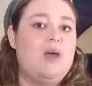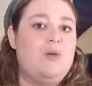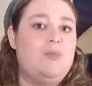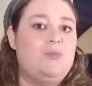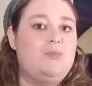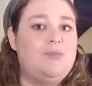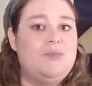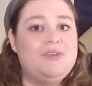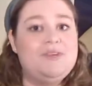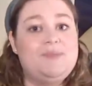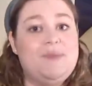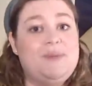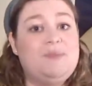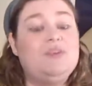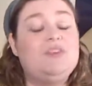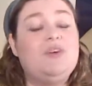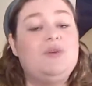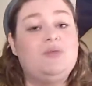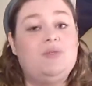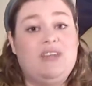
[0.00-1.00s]
Most
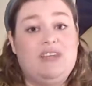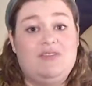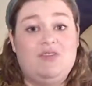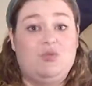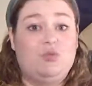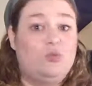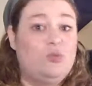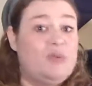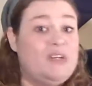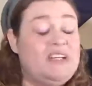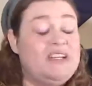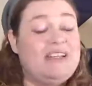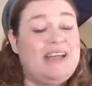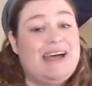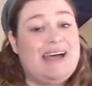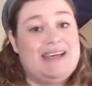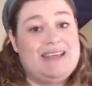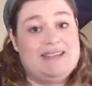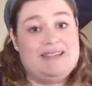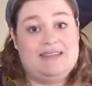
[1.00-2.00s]
people don't even
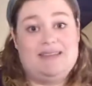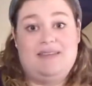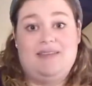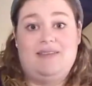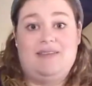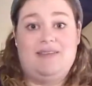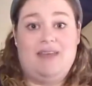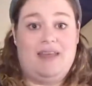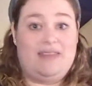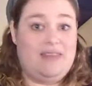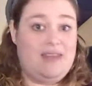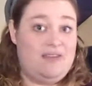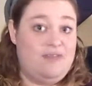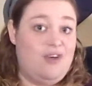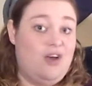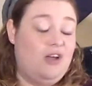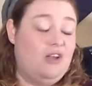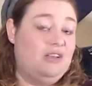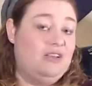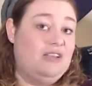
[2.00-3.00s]
realize that they
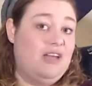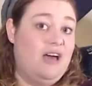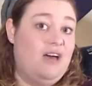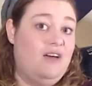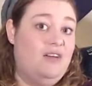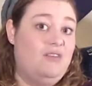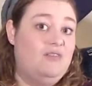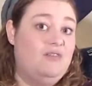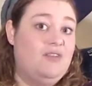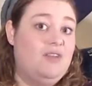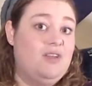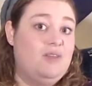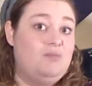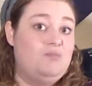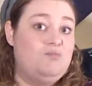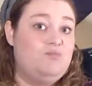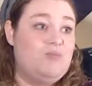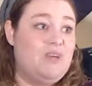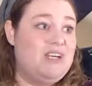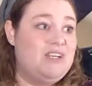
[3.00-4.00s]
fell in love
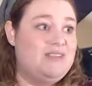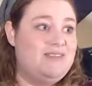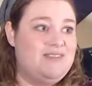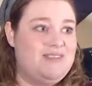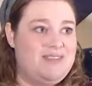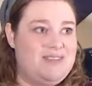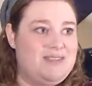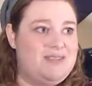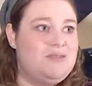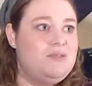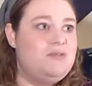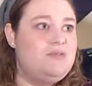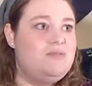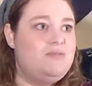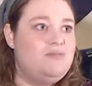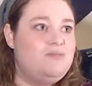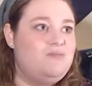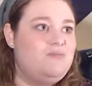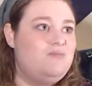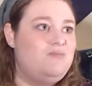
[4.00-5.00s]

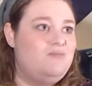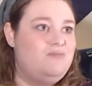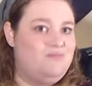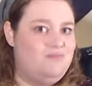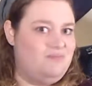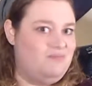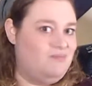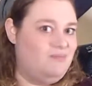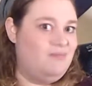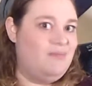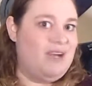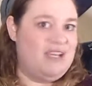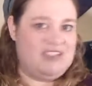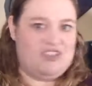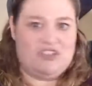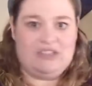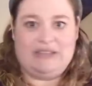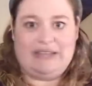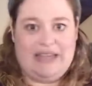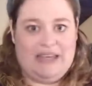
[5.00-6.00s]
until
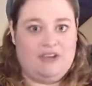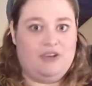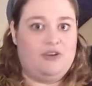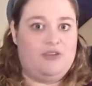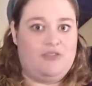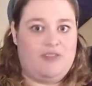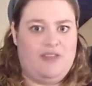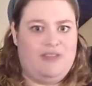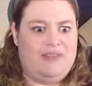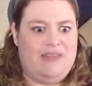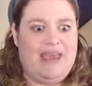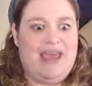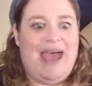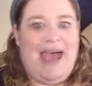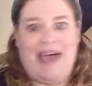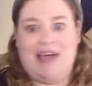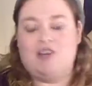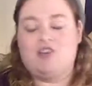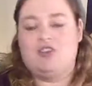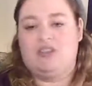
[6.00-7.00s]
much later than they
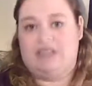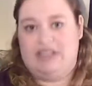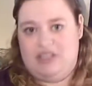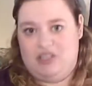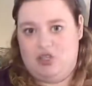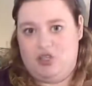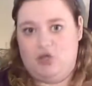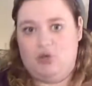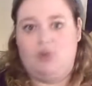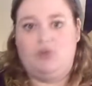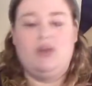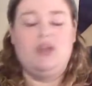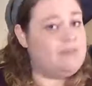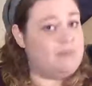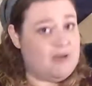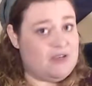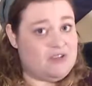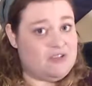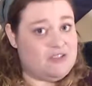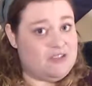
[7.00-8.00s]
actually do.
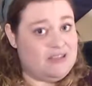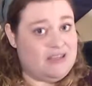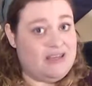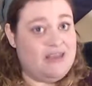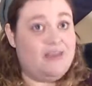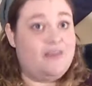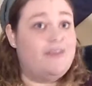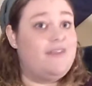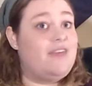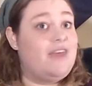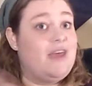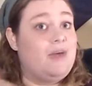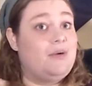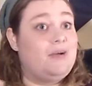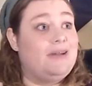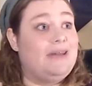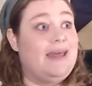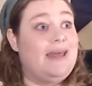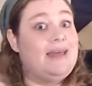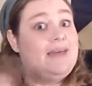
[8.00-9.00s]
Especially if they
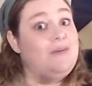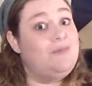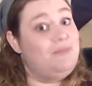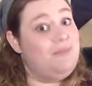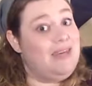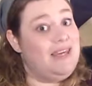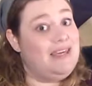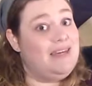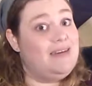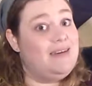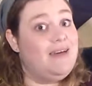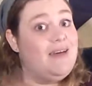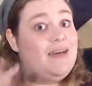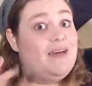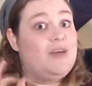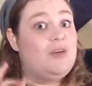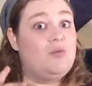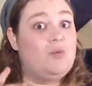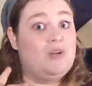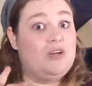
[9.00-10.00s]
were like me
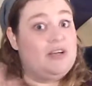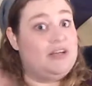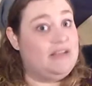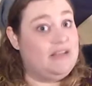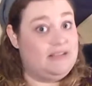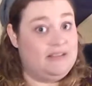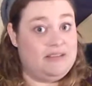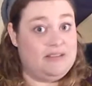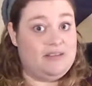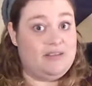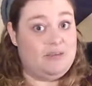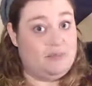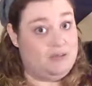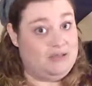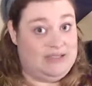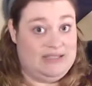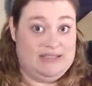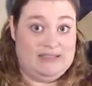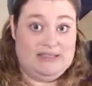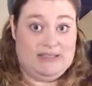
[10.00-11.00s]
and were in
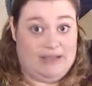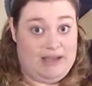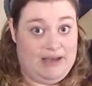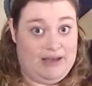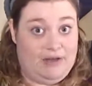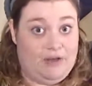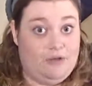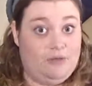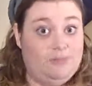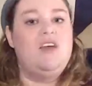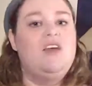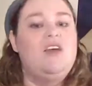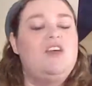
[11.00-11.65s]
complete denial.